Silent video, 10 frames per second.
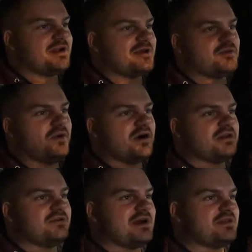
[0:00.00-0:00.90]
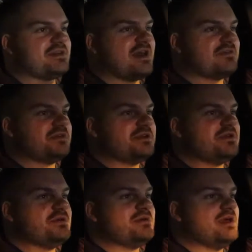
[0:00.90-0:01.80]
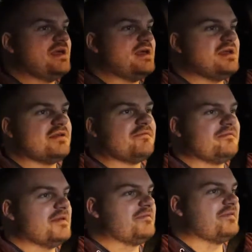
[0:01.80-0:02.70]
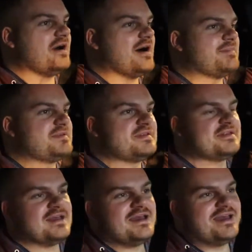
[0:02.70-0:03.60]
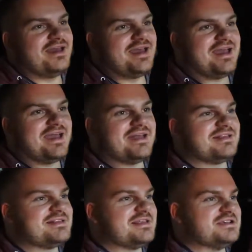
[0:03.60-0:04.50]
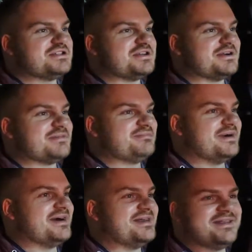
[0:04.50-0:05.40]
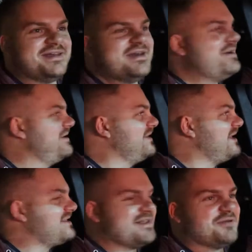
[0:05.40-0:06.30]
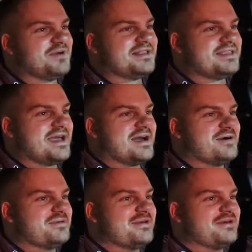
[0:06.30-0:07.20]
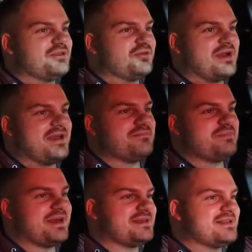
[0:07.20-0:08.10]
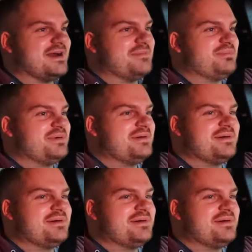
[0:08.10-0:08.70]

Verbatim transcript: and I was walking around this afternoon in flip flops and a t shirt, but that sun went down, the rain picked up,